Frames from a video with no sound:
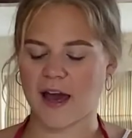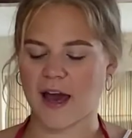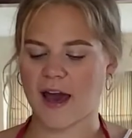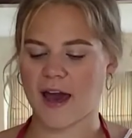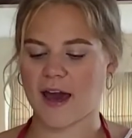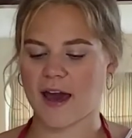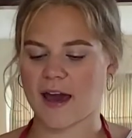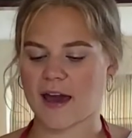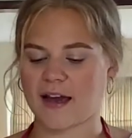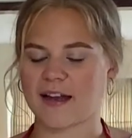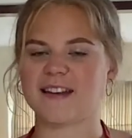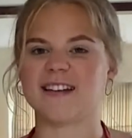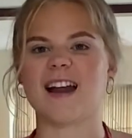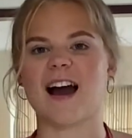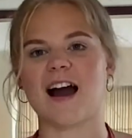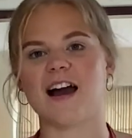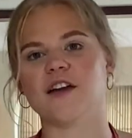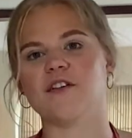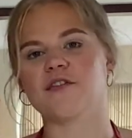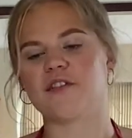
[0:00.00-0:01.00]
a
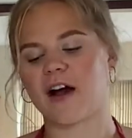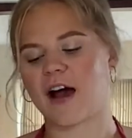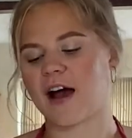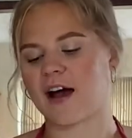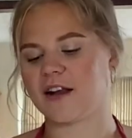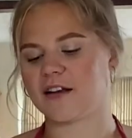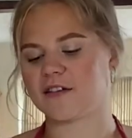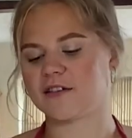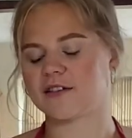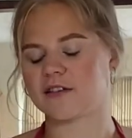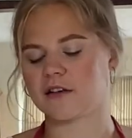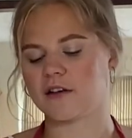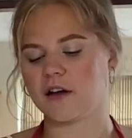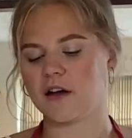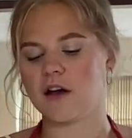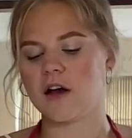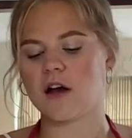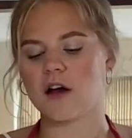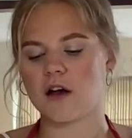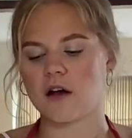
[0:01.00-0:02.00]
knife and
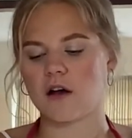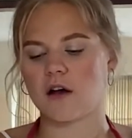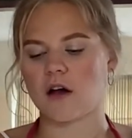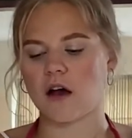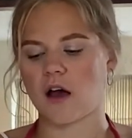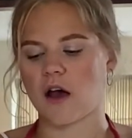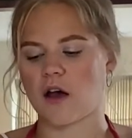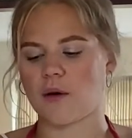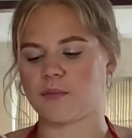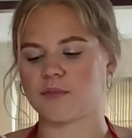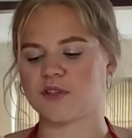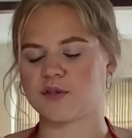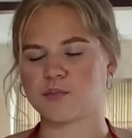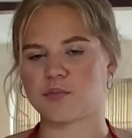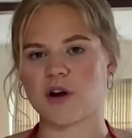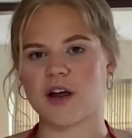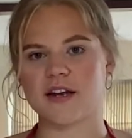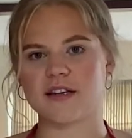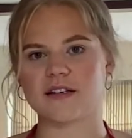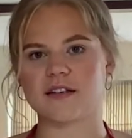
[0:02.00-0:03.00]

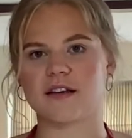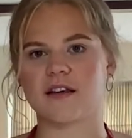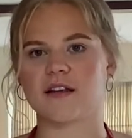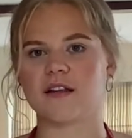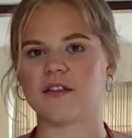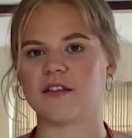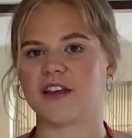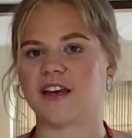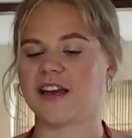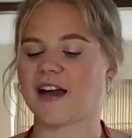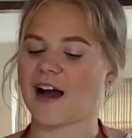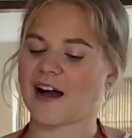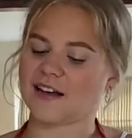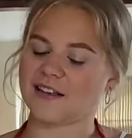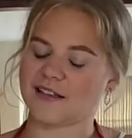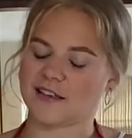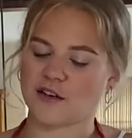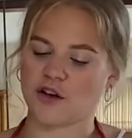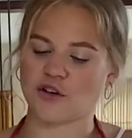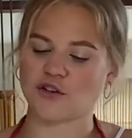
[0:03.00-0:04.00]
spread the
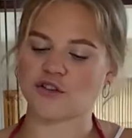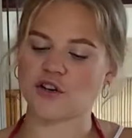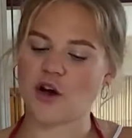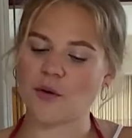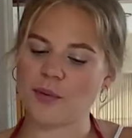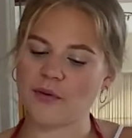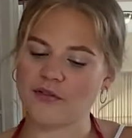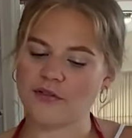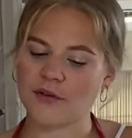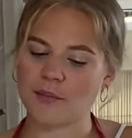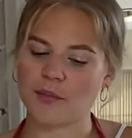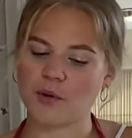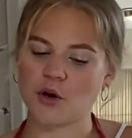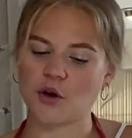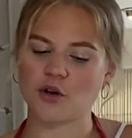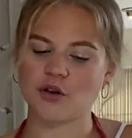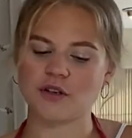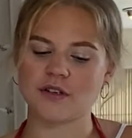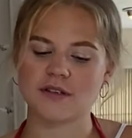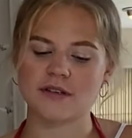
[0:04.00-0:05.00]
icing on top of the
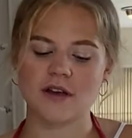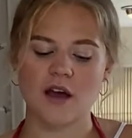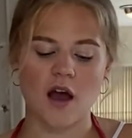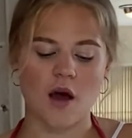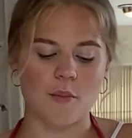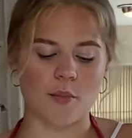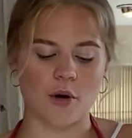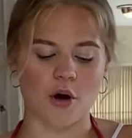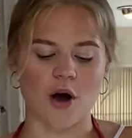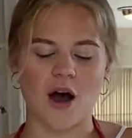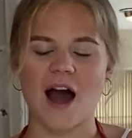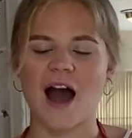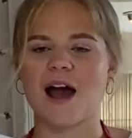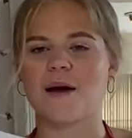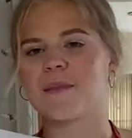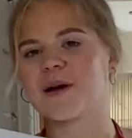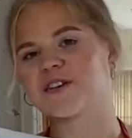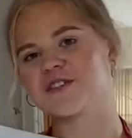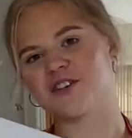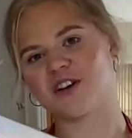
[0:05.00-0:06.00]
buns, but
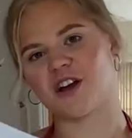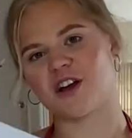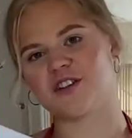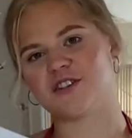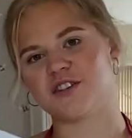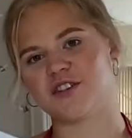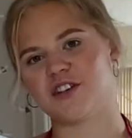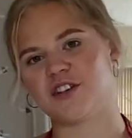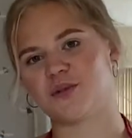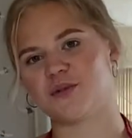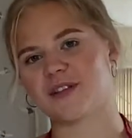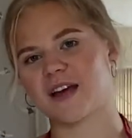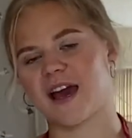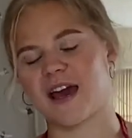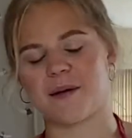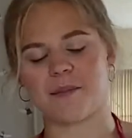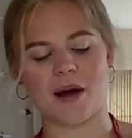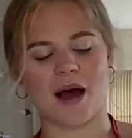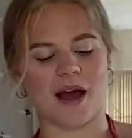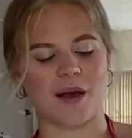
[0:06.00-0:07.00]
I'm actually going to use
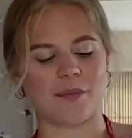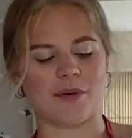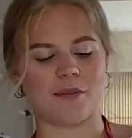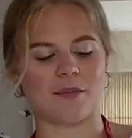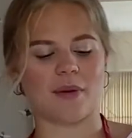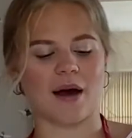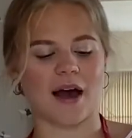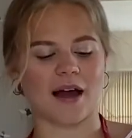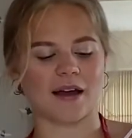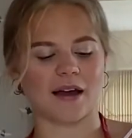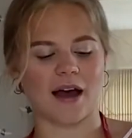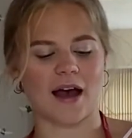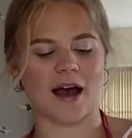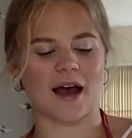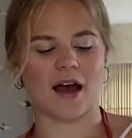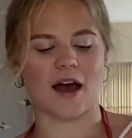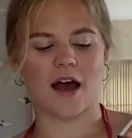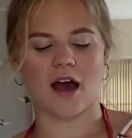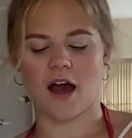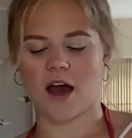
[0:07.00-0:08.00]
a piping bag
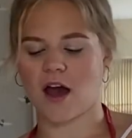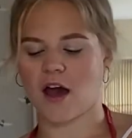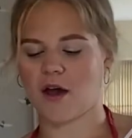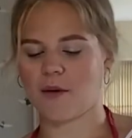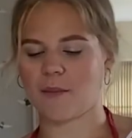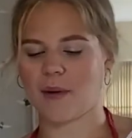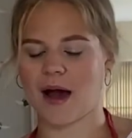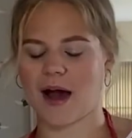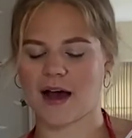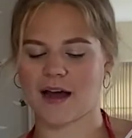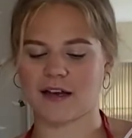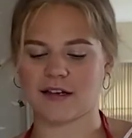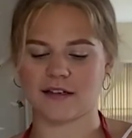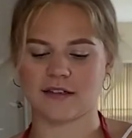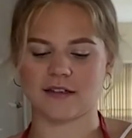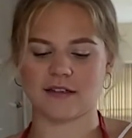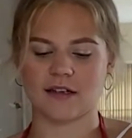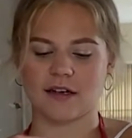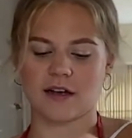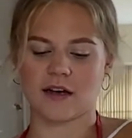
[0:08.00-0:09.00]

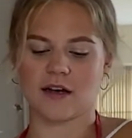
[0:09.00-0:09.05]
and